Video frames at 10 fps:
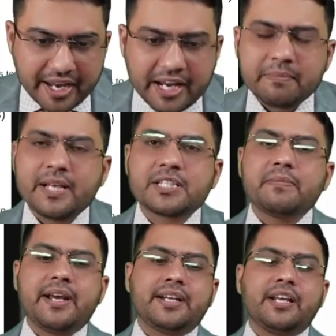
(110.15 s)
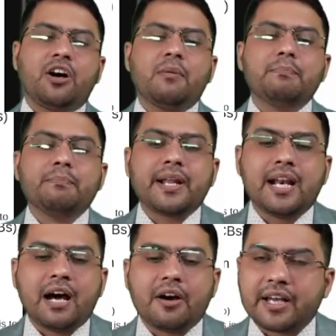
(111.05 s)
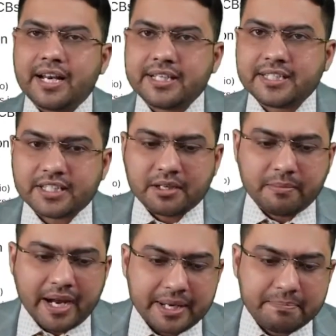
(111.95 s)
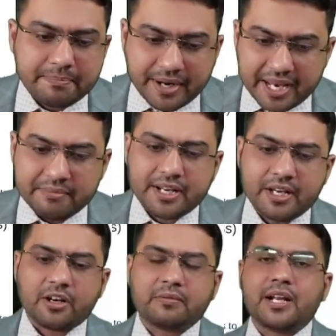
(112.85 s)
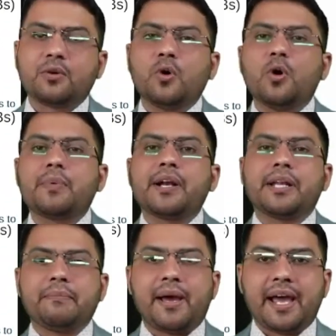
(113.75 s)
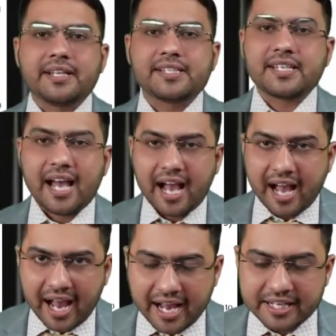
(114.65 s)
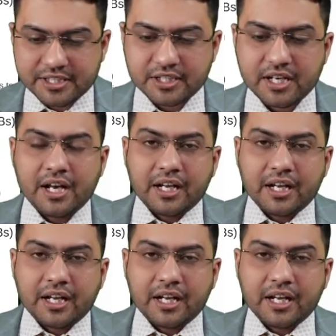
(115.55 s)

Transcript: Investment in umbrella organization by primary urban cooperative banks has